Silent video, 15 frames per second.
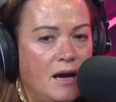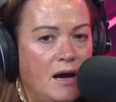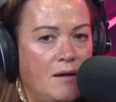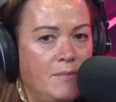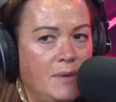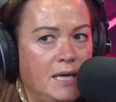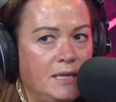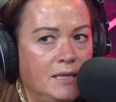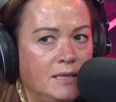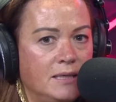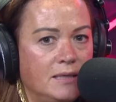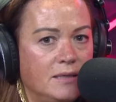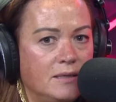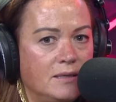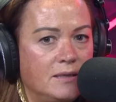I mean,
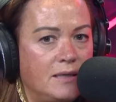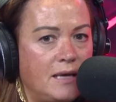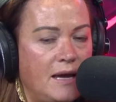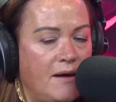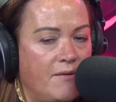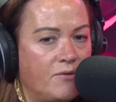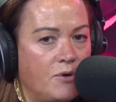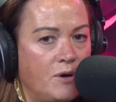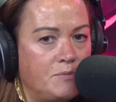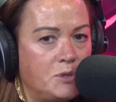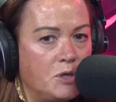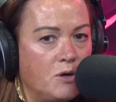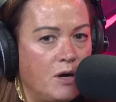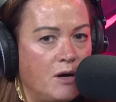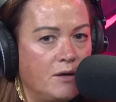they have
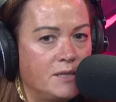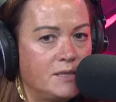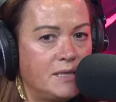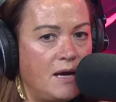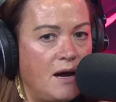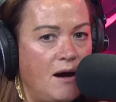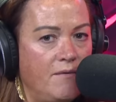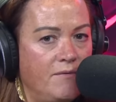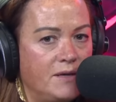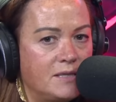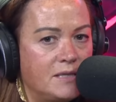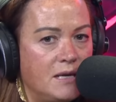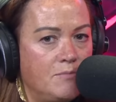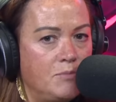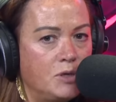cryptocurrency,
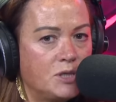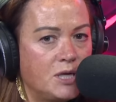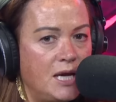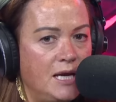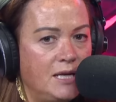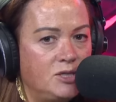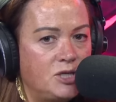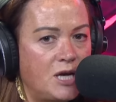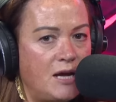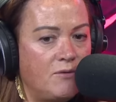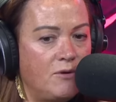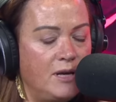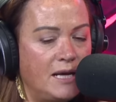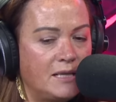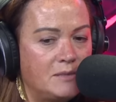obviously, but in
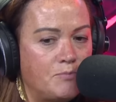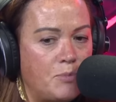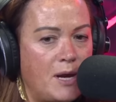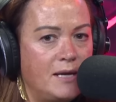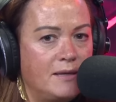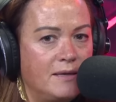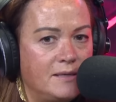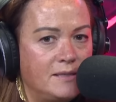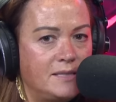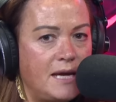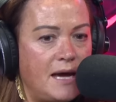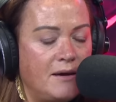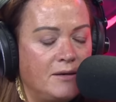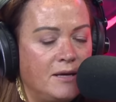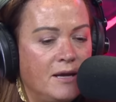general, let's break this
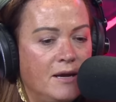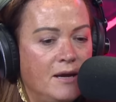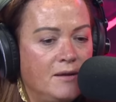down.